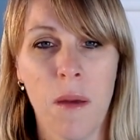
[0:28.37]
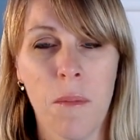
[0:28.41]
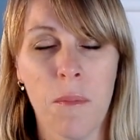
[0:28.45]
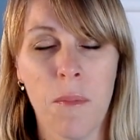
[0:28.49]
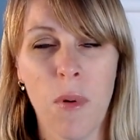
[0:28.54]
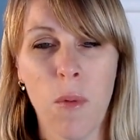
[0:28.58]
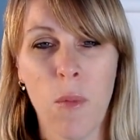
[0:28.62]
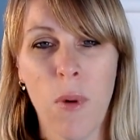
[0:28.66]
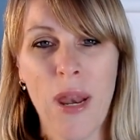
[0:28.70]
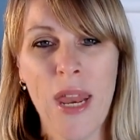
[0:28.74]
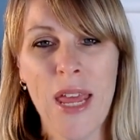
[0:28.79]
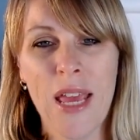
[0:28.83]

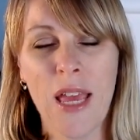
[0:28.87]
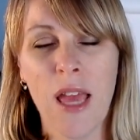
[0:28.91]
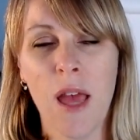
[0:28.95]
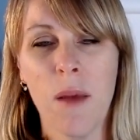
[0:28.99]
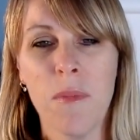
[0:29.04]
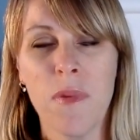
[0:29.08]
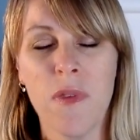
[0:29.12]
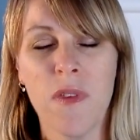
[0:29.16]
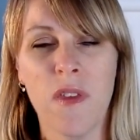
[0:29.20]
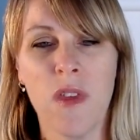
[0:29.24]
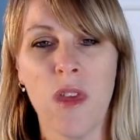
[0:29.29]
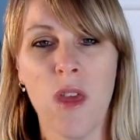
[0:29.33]
But when it
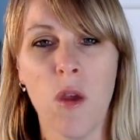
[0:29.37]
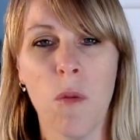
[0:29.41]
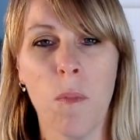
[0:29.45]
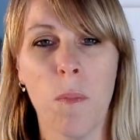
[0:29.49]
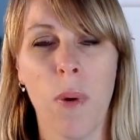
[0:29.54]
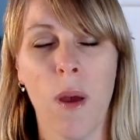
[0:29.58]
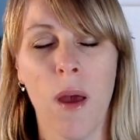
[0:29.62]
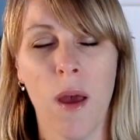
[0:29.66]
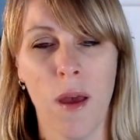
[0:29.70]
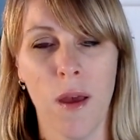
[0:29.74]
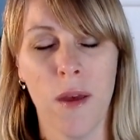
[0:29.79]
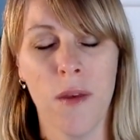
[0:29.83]
comes to you
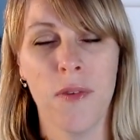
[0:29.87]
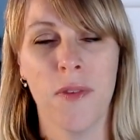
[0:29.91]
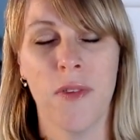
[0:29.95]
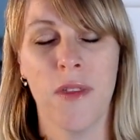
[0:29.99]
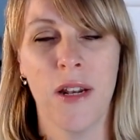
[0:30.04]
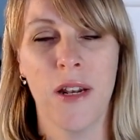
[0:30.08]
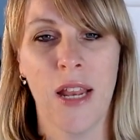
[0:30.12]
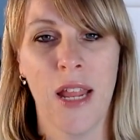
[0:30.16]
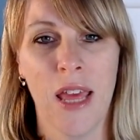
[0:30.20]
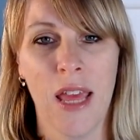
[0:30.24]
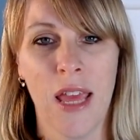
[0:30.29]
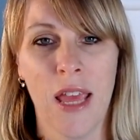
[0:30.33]

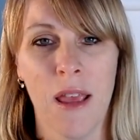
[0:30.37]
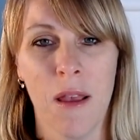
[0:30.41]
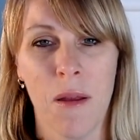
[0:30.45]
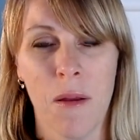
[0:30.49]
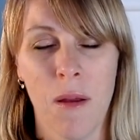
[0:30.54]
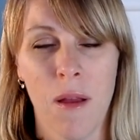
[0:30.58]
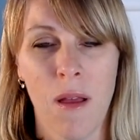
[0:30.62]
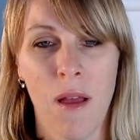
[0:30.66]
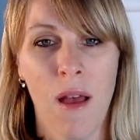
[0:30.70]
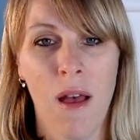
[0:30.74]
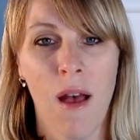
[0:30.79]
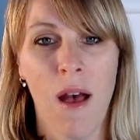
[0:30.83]
personally,
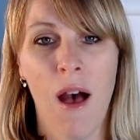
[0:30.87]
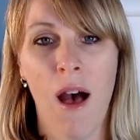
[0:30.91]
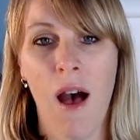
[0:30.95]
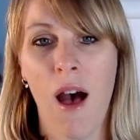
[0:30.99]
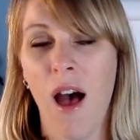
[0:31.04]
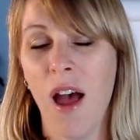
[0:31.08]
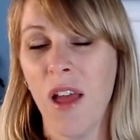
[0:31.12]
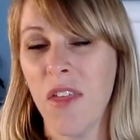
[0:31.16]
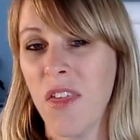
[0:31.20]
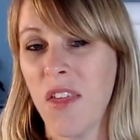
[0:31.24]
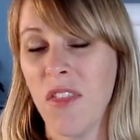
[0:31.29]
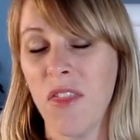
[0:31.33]

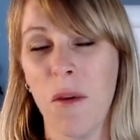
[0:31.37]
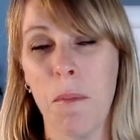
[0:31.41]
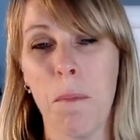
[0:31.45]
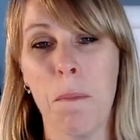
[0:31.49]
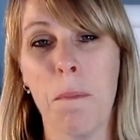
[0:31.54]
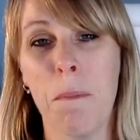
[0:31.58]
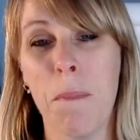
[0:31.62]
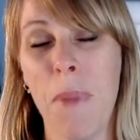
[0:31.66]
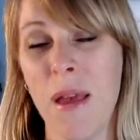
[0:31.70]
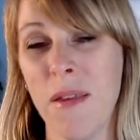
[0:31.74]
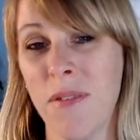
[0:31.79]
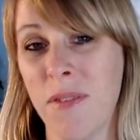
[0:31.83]
I think the
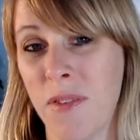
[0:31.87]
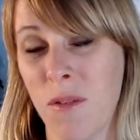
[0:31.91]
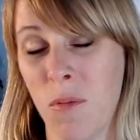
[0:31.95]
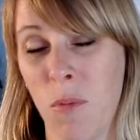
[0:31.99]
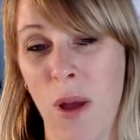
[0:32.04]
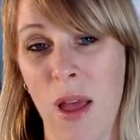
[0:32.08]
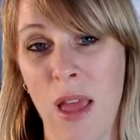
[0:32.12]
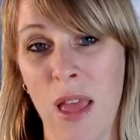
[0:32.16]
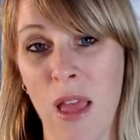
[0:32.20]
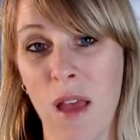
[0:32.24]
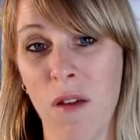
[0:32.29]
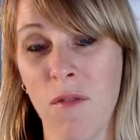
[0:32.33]
best
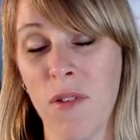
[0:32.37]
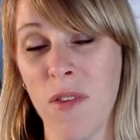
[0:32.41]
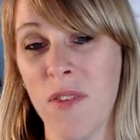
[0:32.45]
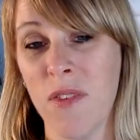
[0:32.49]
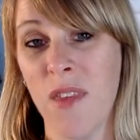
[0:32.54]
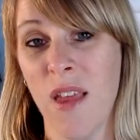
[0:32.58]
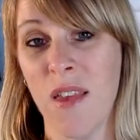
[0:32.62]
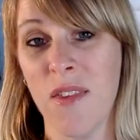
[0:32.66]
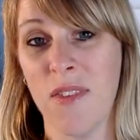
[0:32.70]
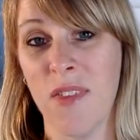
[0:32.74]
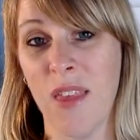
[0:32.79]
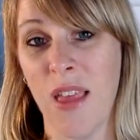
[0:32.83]
way of
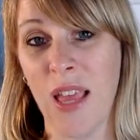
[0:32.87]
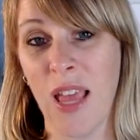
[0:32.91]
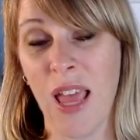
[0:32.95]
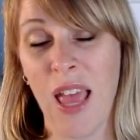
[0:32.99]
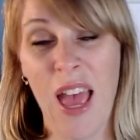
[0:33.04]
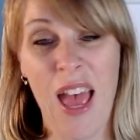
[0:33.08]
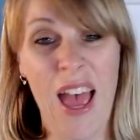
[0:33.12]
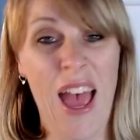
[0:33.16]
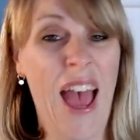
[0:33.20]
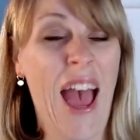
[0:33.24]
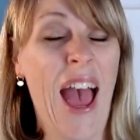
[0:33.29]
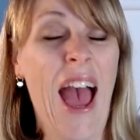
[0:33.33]
assessing
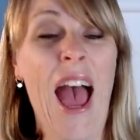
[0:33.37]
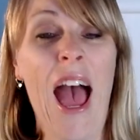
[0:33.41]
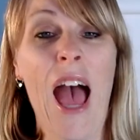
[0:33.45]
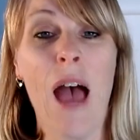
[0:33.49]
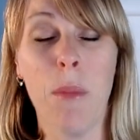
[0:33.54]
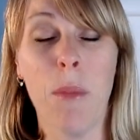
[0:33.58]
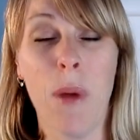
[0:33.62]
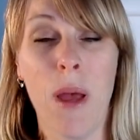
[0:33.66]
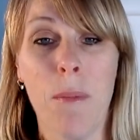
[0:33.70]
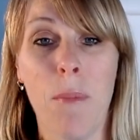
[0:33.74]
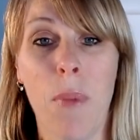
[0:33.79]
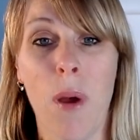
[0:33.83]

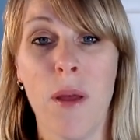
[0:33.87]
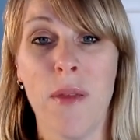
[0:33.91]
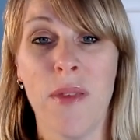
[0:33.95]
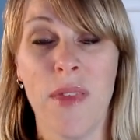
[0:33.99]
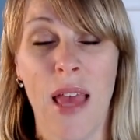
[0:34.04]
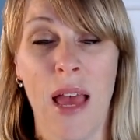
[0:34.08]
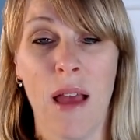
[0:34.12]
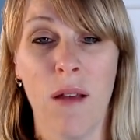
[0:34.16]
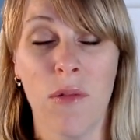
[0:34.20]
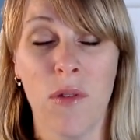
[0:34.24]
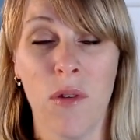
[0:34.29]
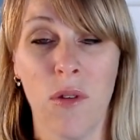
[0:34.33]
am I
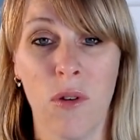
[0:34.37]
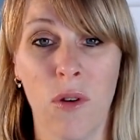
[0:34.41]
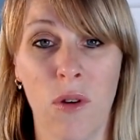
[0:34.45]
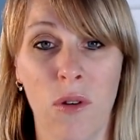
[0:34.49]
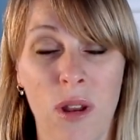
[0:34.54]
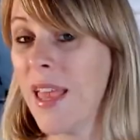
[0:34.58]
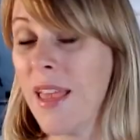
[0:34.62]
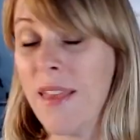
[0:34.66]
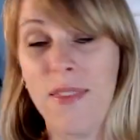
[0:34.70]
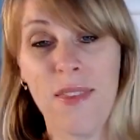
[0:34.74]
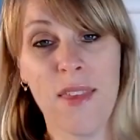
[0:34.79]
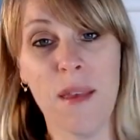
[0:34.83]
burnt out or not
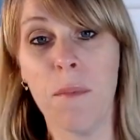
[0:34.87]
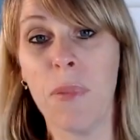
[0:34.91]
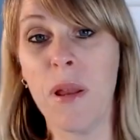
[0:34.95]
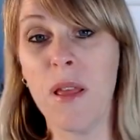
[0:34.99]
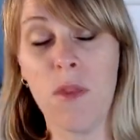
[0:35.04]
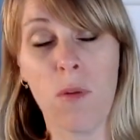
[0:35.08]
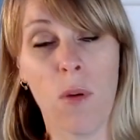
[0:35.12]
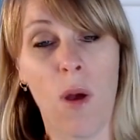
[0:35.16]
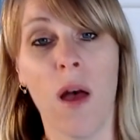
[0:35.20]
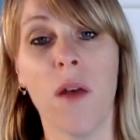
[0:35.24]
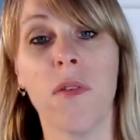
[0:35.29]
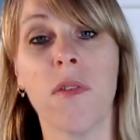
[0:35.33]
is simply
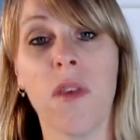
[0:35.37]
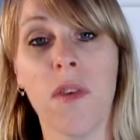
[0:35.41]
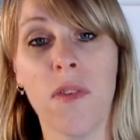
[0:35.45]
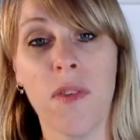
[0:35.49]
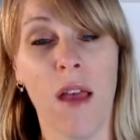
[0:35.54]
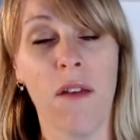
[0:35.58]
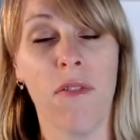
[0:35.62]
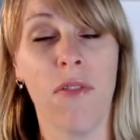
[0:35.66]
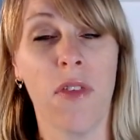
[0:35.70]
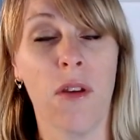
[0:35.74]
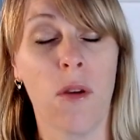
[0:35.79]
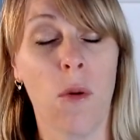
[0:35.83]
to ask
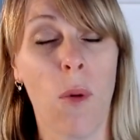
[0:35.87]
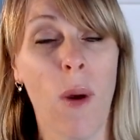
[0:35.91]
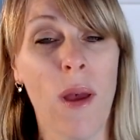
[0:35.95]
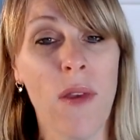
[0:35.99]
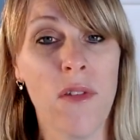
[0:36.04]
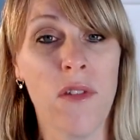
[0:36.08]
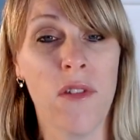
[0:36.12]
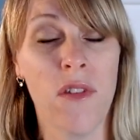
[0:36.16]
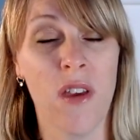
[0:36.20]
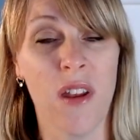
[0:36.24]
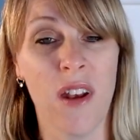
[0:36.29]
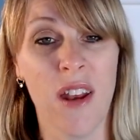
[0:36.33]
yourself the
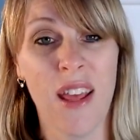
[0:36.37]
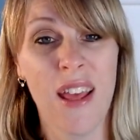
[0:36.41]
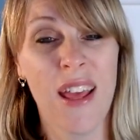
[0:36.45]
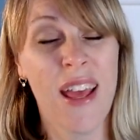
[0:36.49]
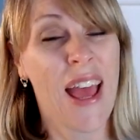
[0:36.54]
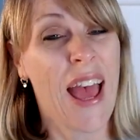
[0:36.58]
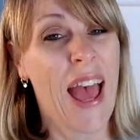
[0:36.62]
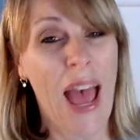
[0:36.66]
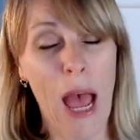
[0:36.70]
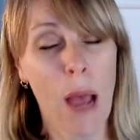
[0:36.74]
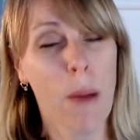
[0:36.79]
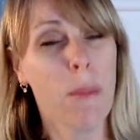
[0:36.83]
question,
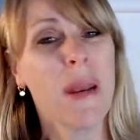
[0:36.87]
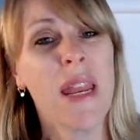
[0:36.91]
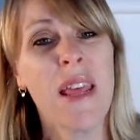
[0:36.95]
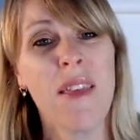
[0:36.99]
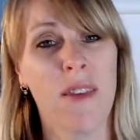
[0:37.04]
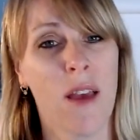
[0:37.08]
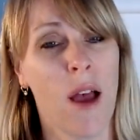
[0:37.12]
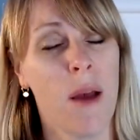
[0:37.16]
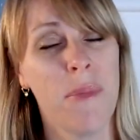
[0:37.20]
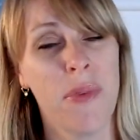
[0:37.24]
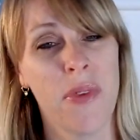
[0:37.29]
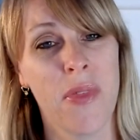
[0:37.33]
how many
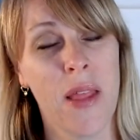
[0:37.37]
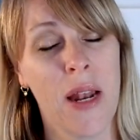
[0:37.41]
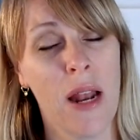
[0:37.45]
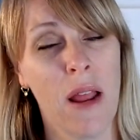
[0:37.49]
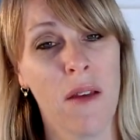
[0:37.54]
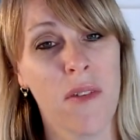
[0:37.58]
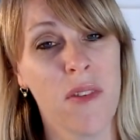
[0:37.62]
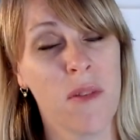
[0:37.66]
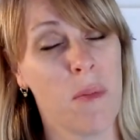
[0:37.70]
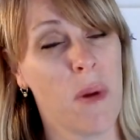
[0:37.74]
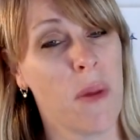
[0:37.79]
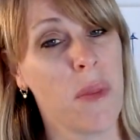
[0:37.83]
times in the
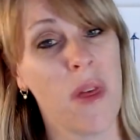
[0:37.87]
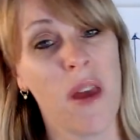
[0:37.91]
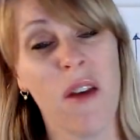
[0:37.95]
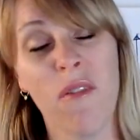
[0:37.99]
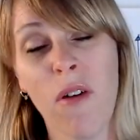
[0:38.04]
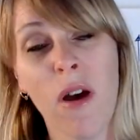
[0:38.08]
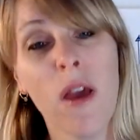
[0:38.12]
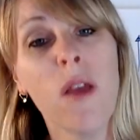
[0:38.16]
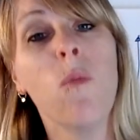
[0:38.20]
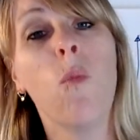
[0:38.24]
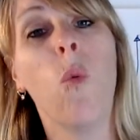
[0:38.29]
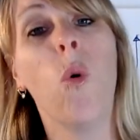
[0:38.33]
last month
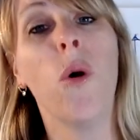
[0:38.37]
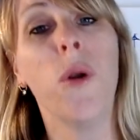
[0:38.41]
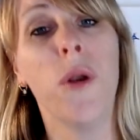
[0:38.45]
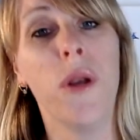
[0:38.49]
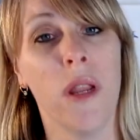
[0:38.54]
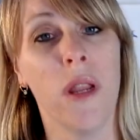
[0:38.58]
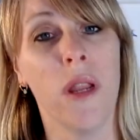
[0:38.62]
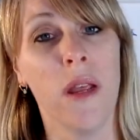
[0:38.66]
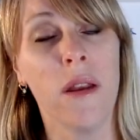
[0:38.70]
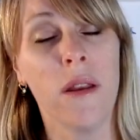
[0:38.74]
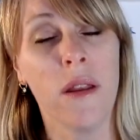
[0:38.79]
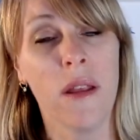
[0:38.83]
have I
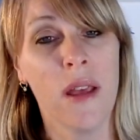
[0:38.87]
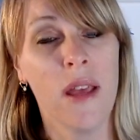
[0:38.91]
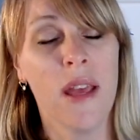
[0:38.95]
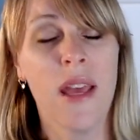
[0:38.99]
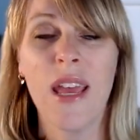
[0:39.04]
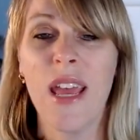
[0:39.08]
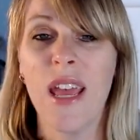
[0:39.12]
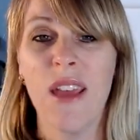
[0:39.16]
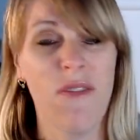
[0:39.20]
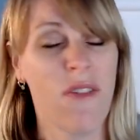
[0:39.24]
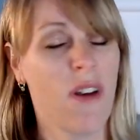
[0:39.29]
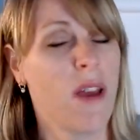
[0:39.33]
wondered
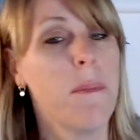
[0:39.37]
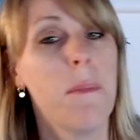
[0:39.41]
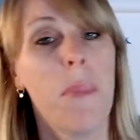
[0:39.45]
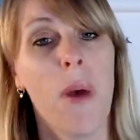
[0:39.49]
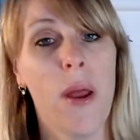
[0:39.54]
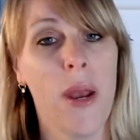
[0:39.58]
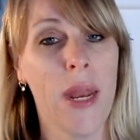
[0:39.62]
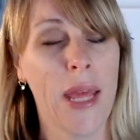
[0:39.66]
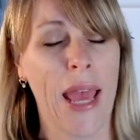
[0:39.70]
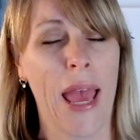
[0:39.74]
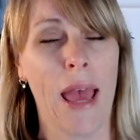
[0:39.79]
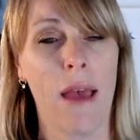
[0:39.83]
if I'm
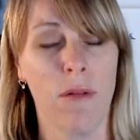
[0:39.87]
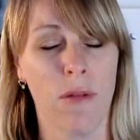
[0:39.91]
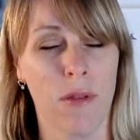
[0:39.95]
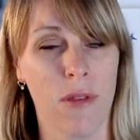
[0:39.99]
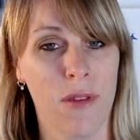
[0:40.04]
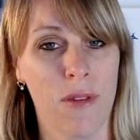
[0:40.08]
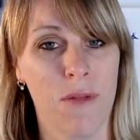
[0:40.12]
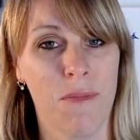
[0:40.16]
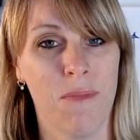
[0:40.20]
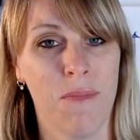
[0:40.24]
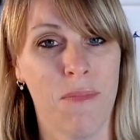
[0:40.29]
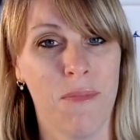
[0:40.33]
burning out?